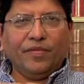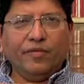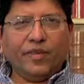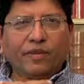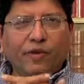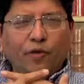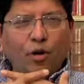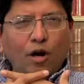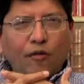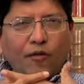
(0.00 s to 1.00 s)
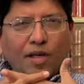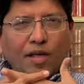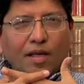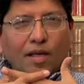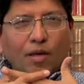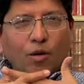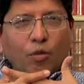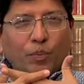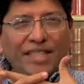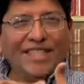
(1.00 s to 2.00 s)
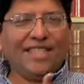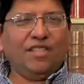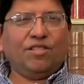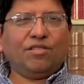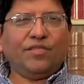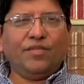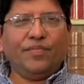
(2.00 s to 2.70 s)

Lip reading: when we are full of opinions,